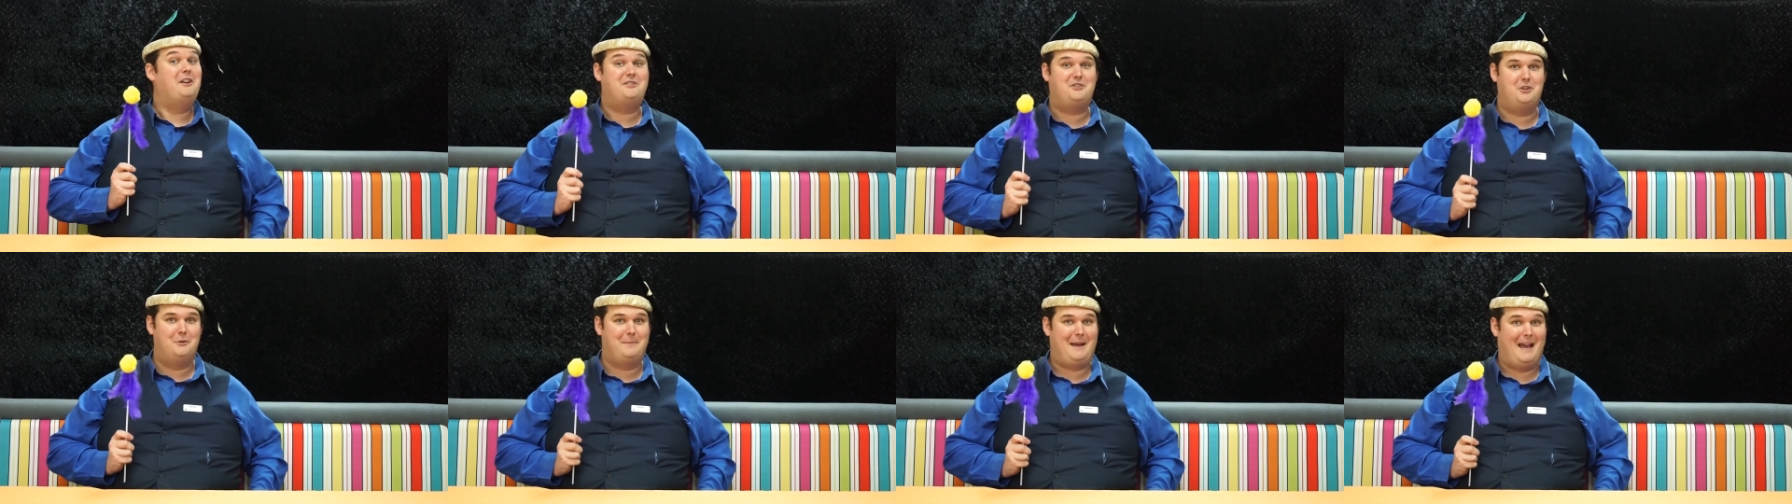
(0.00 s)

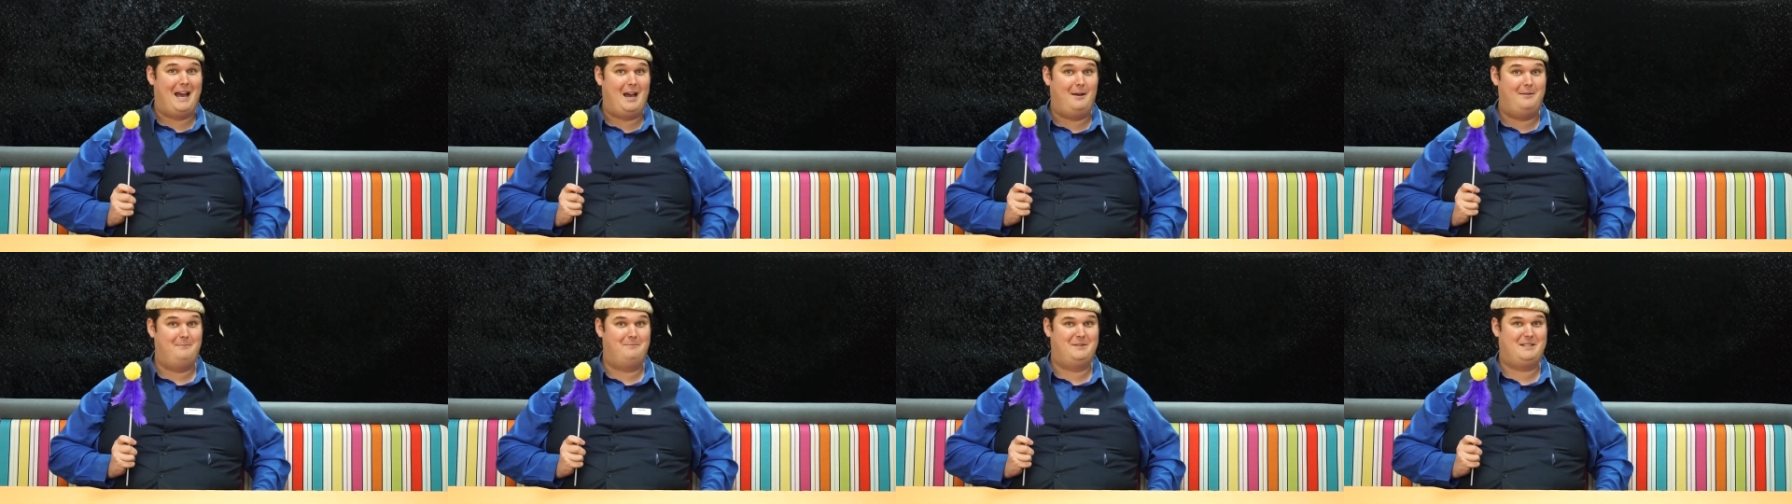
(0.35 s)
do you
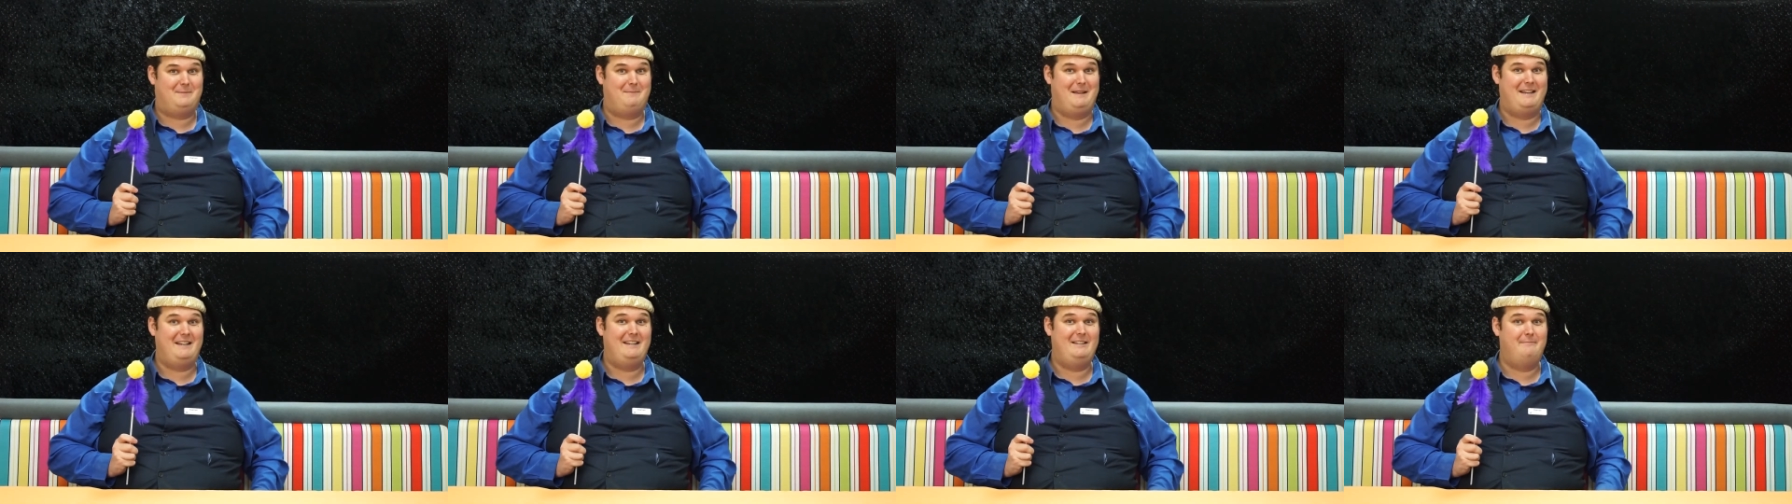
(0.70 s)
perhaps
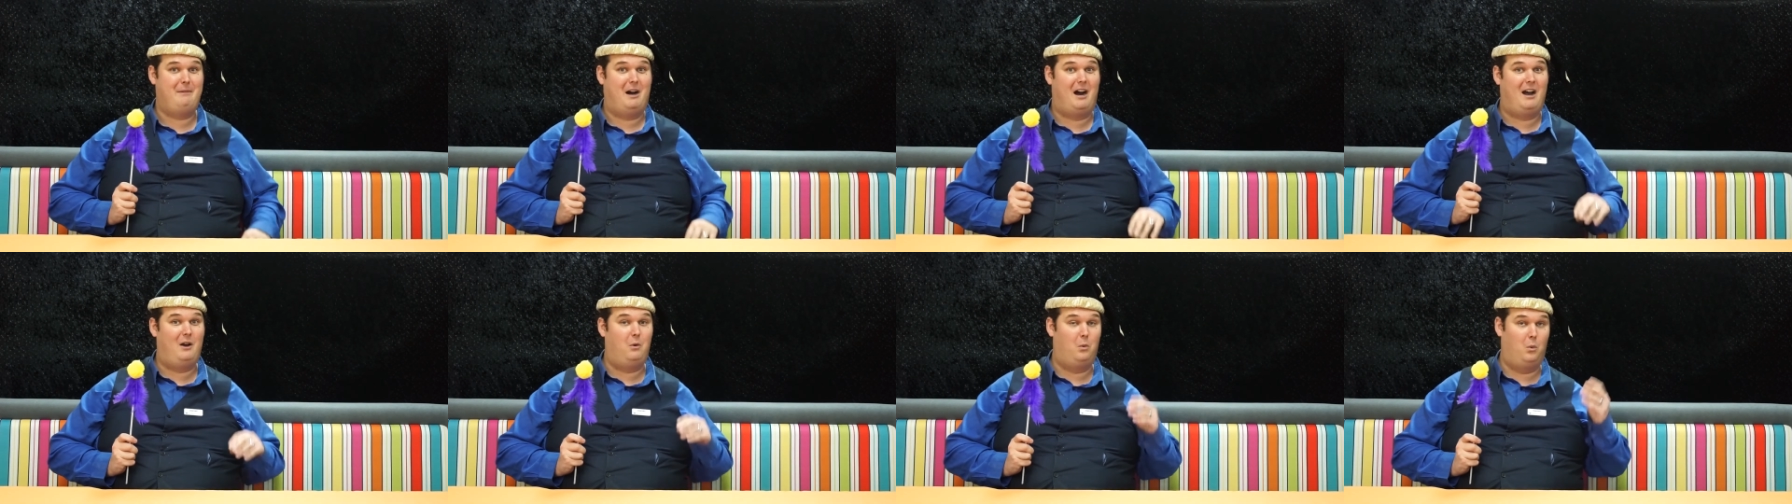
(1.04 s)
need
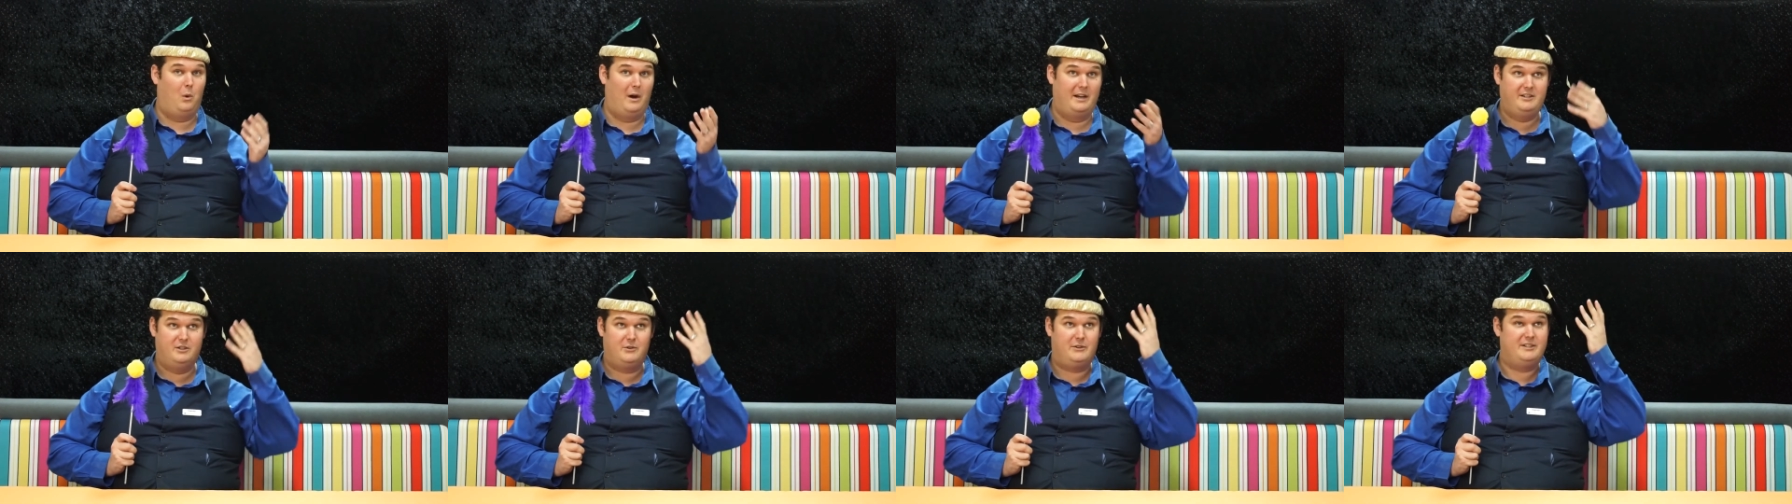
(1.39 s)
my
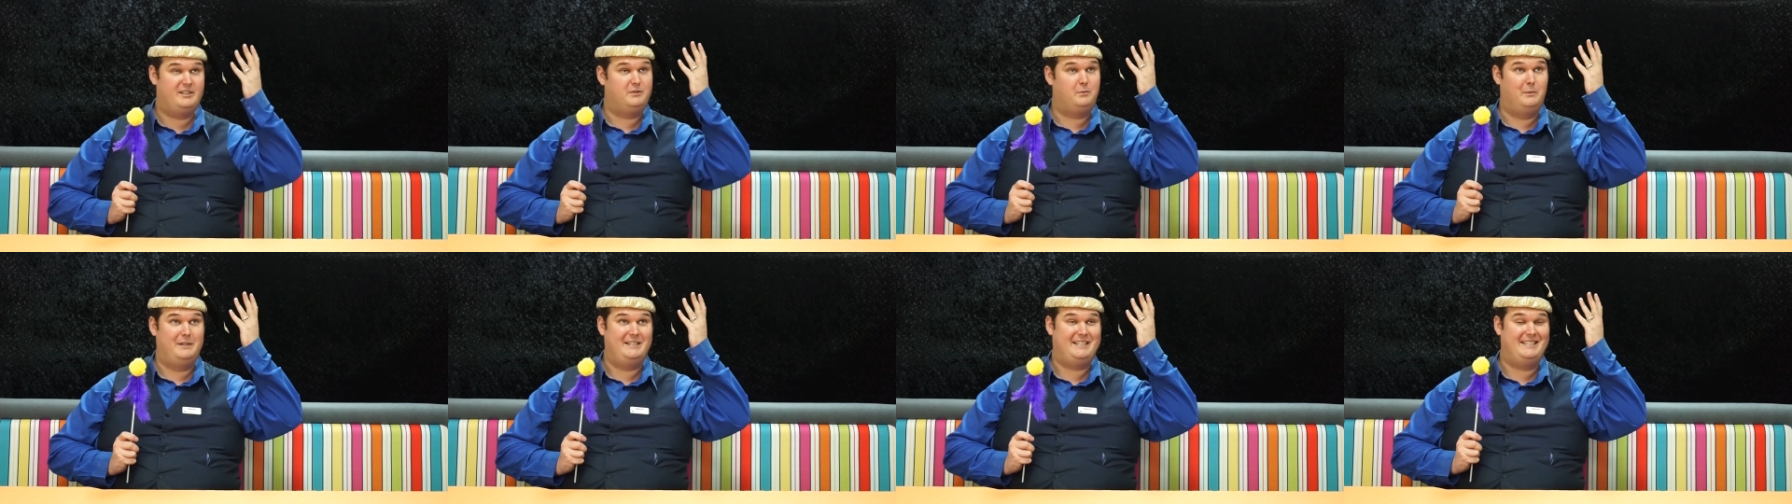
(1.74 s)

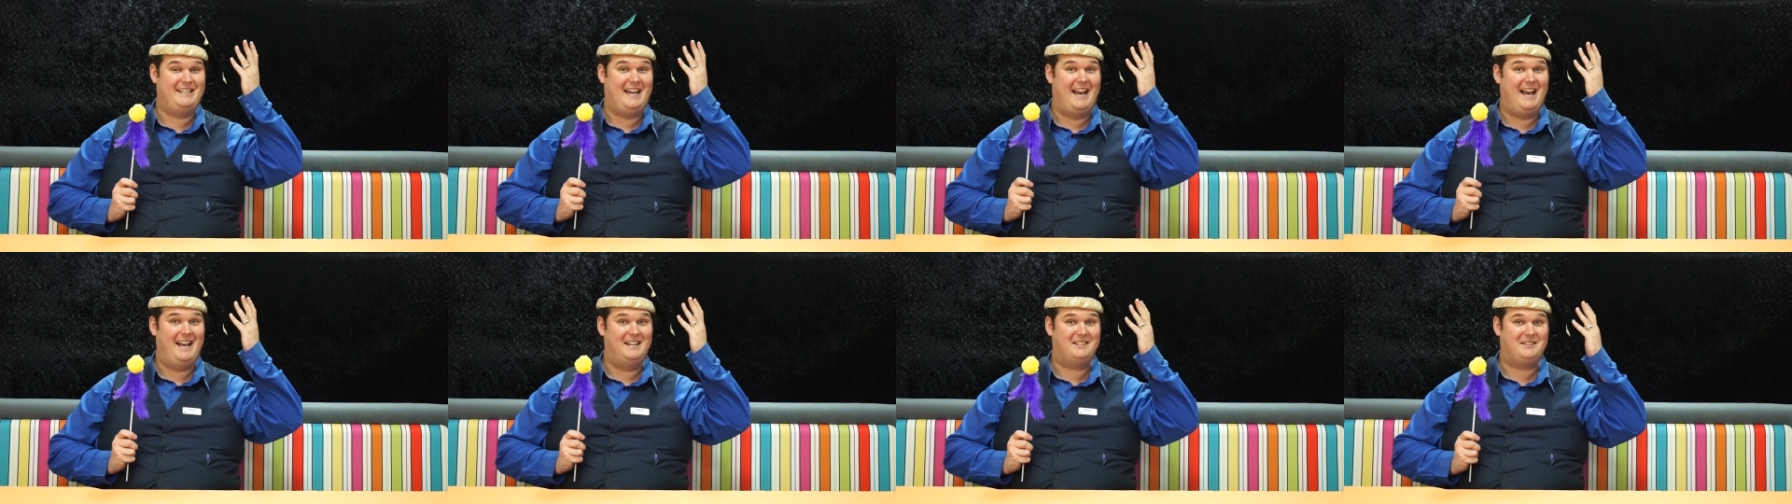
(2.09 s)
wondrous wizard
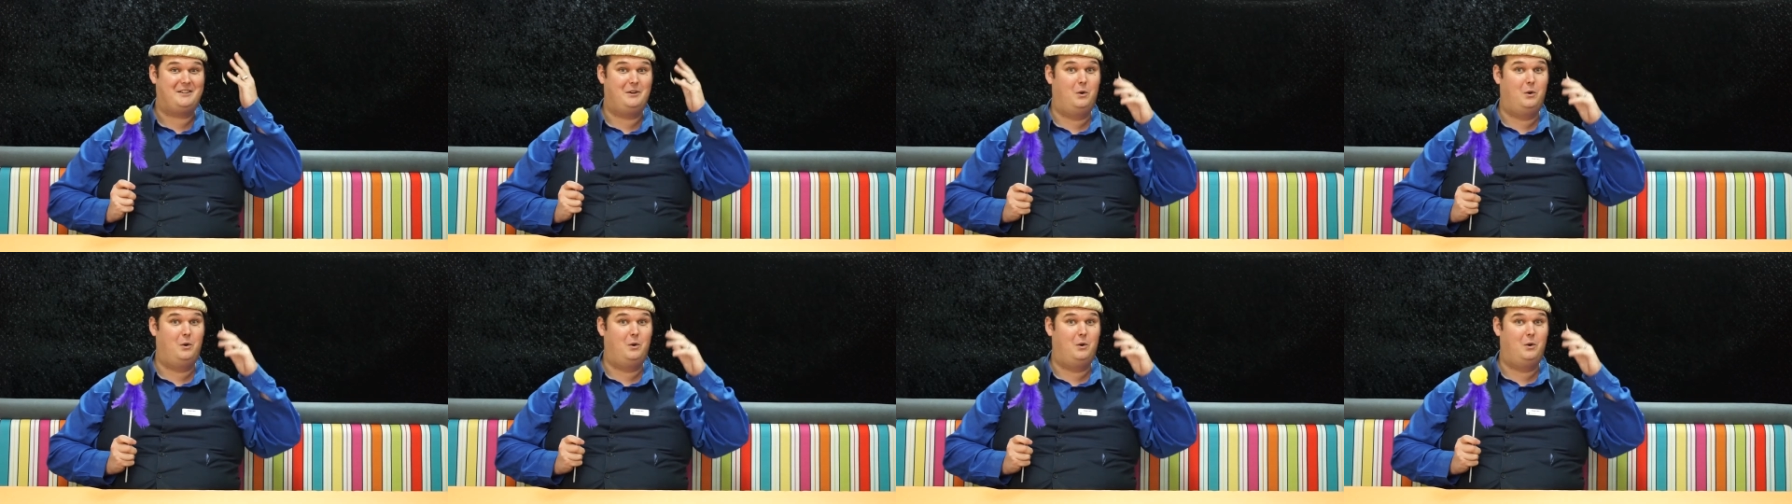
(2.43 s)
hat